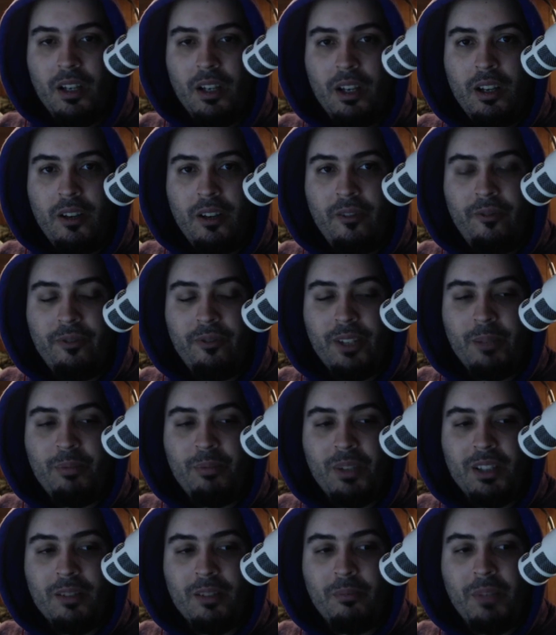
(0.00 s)
flip
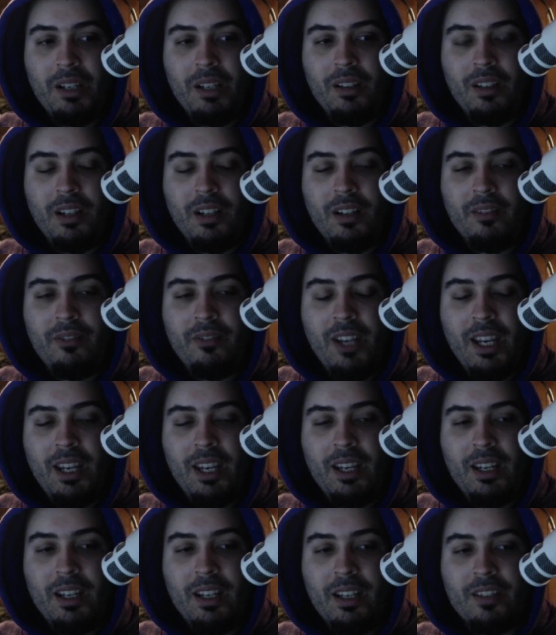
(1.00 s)
in the middle of
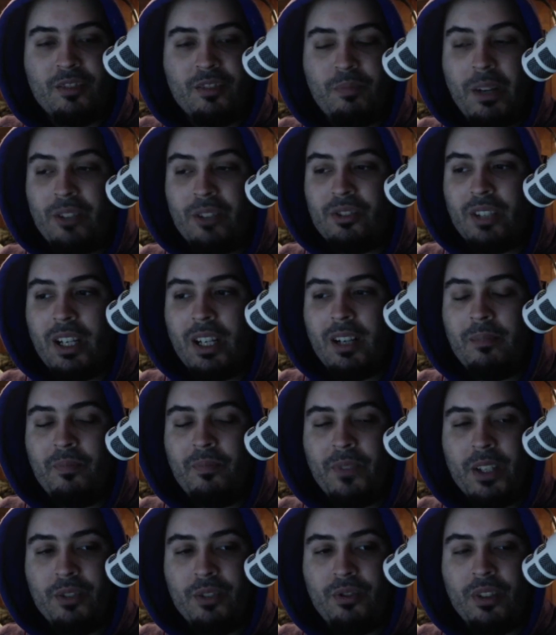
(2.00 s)
a spell setup,
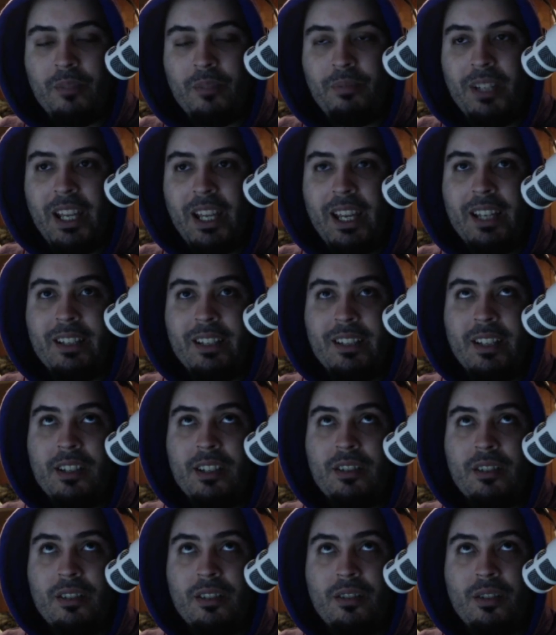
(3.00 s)
because you could play it,
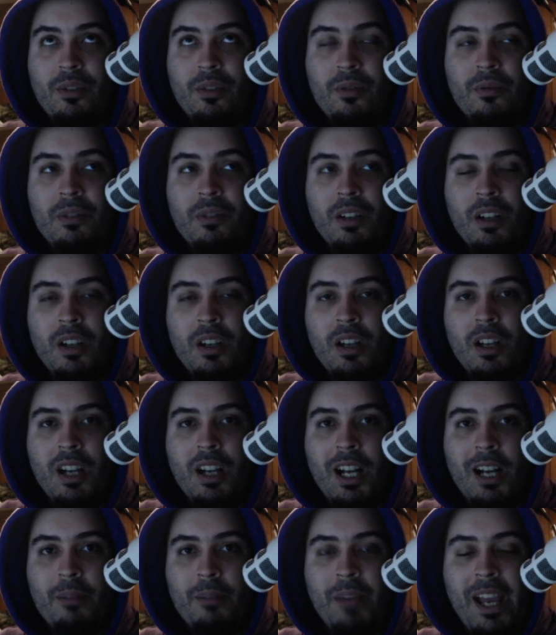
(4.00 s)
ditch the 2,
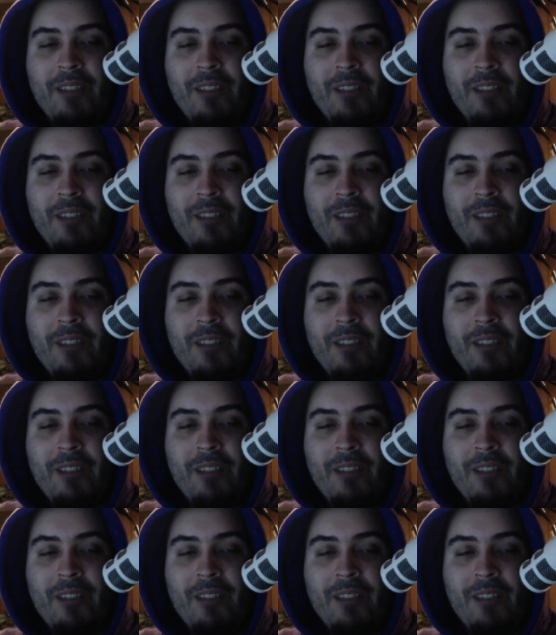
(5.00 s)
have